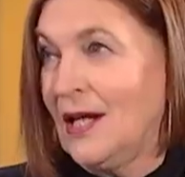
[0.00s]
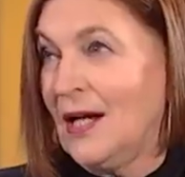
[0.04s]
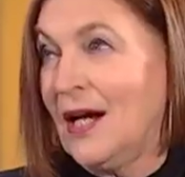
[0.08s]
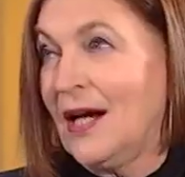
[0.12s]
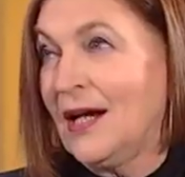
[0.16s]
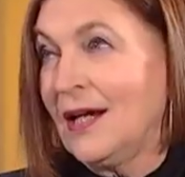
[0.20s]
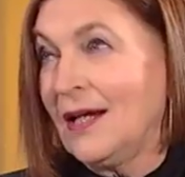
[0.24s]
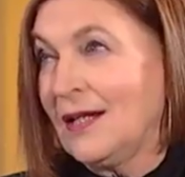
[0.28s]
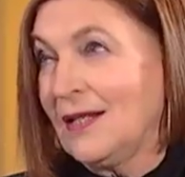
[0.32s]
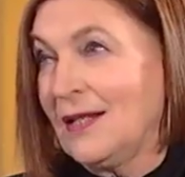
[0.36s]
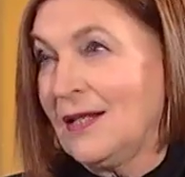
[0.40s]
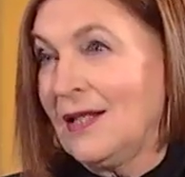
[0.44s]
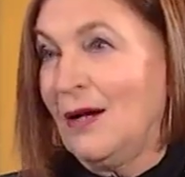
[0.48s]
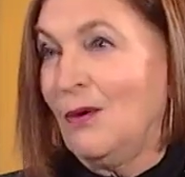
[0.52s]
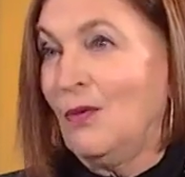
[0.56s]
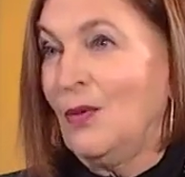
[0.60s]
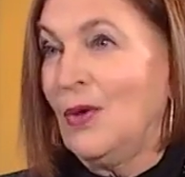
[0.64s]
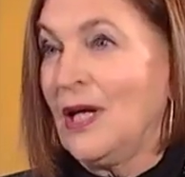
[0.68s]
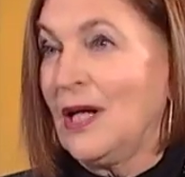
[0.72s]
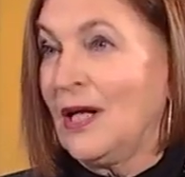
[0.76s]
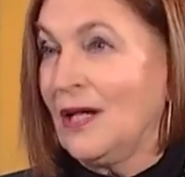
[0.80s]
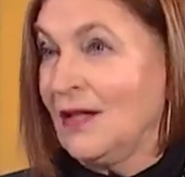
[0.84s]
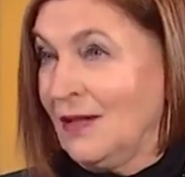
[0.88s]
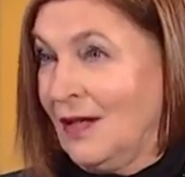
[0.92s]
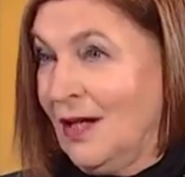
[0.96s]
and I can say
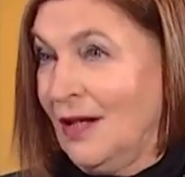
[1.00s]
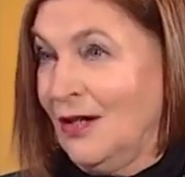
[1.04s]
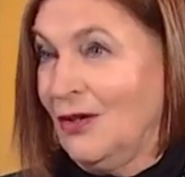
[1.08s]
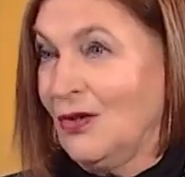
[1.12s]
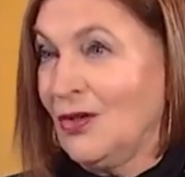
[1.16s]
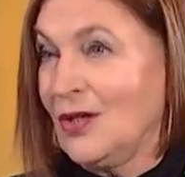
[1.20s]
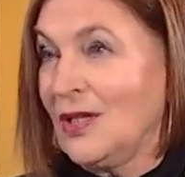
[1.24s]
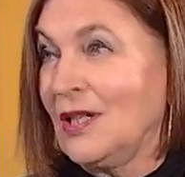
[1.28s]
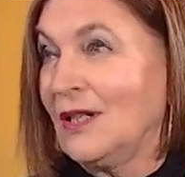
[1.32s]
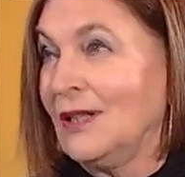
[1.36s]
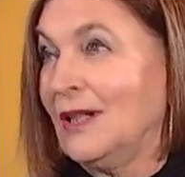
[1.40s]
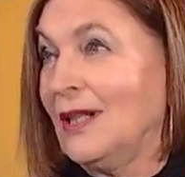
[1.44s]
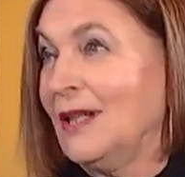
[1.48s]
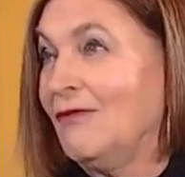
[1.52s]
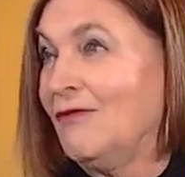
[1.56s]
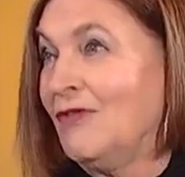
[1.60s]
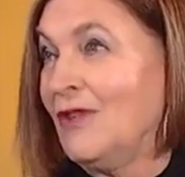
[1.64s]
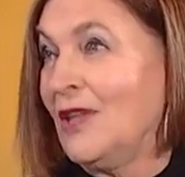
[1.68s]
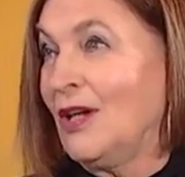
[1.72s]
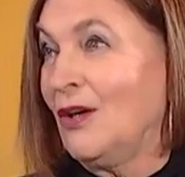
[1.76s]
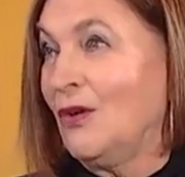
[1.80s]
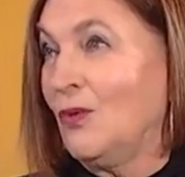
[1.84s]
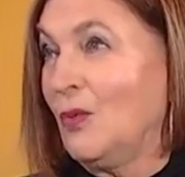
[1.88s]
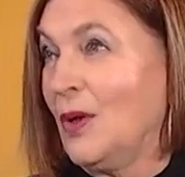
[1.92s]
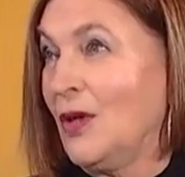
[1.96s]
we because I used to live
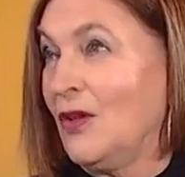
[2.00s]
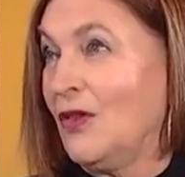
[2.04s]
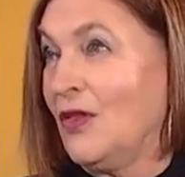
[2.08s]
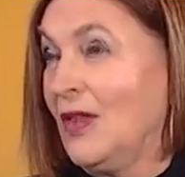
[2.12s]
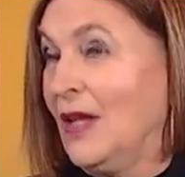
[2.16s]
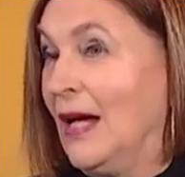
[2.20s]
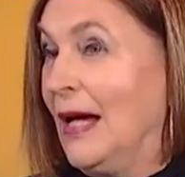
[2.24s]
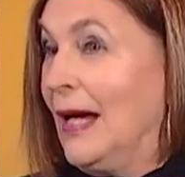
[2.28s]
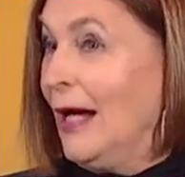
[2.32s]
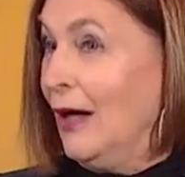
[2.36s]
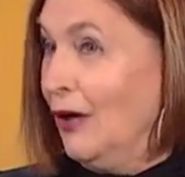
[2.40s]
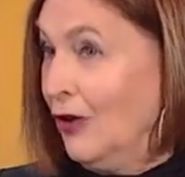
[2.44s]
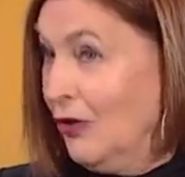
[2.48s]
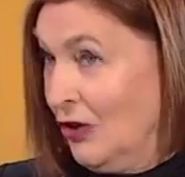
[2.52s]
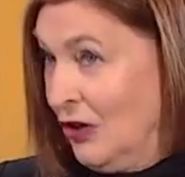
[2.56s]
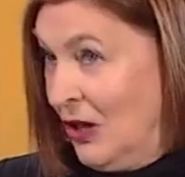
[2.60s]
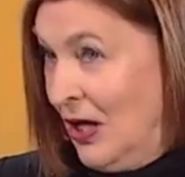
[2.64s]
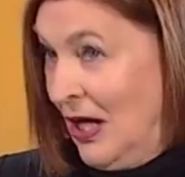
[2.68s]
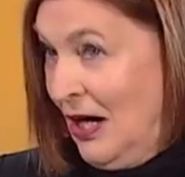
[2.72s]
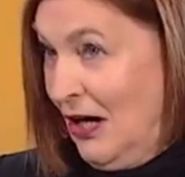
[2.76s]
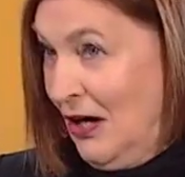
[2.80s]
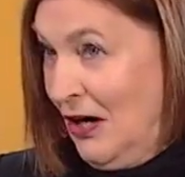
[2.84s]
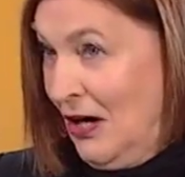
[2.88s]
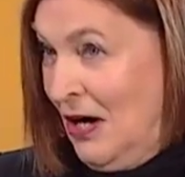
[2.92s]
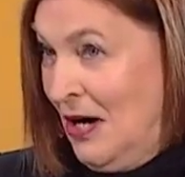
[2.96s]
there with the health
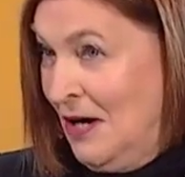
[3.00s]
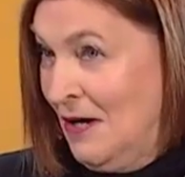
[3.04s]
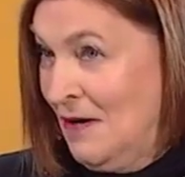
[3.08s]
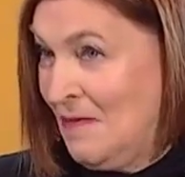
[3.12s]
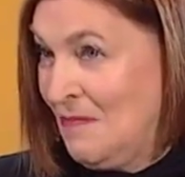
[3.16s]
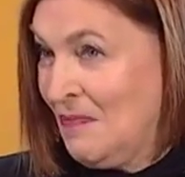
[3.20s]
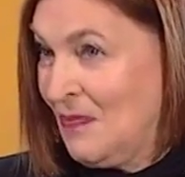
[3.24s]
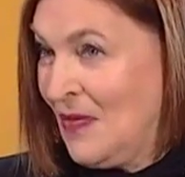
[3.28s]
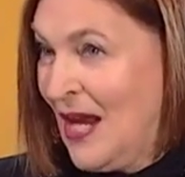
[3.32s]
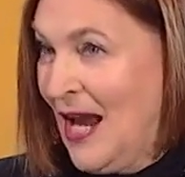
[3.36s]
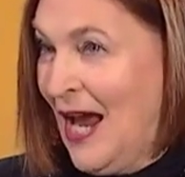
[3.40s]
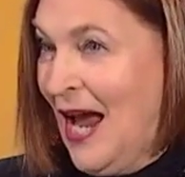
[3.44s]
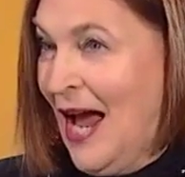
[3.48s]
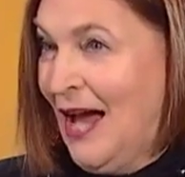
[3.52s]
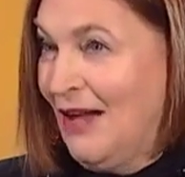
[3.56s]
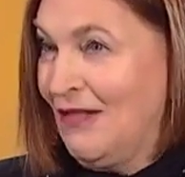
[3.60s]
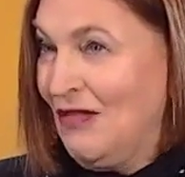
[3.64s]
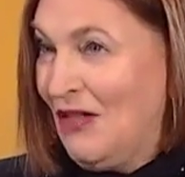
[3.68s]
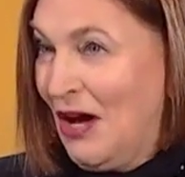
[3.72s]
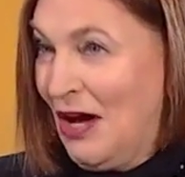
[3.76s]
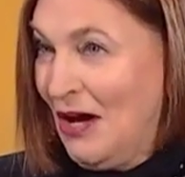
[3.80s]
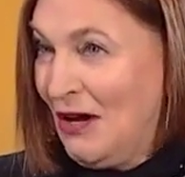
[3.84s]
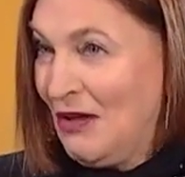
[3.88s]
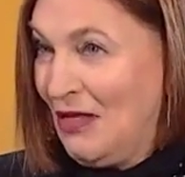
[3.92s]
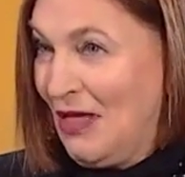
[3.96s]
care and
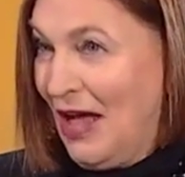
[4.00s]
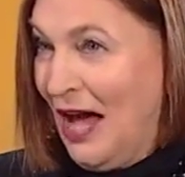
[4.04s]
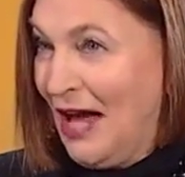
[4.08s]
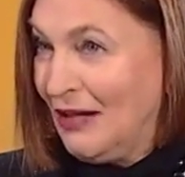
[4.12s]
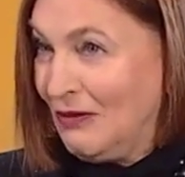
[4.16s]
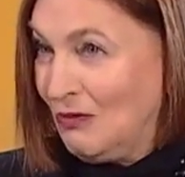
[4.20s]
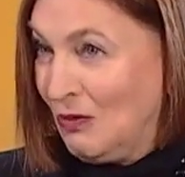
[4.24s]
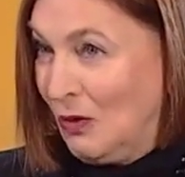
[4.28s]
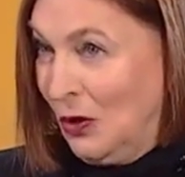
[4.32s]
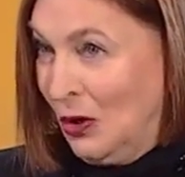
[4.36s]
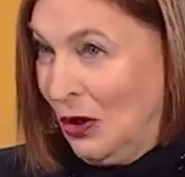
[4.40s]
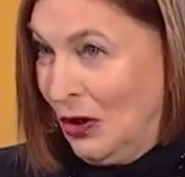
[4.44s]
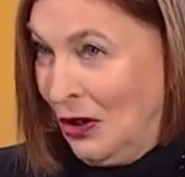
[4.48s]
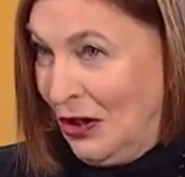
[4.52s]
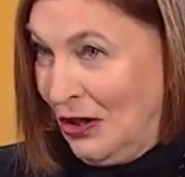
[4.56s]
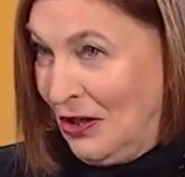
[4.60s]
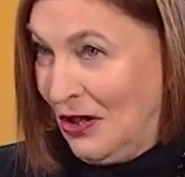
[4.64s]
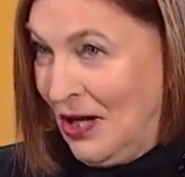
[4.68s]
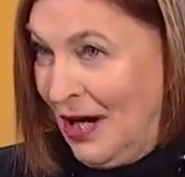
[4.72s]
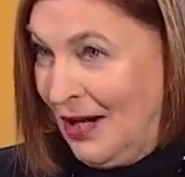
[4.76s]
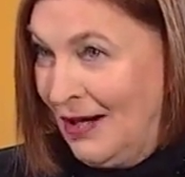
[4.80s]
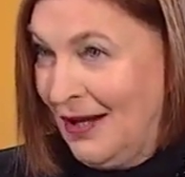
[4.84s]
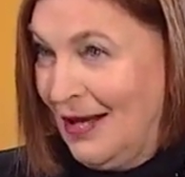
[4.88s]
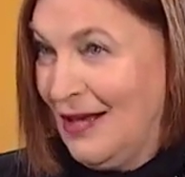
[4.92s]
that word,